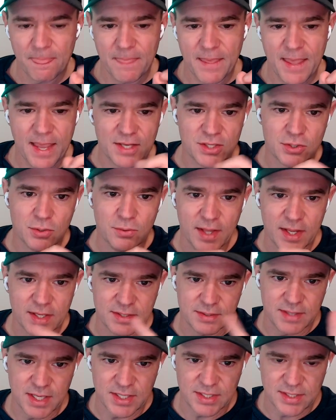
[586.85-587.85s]
And so
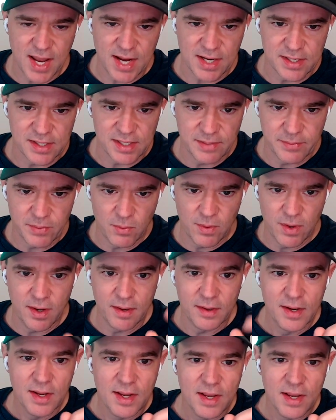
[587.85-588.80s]
that's tactic number one.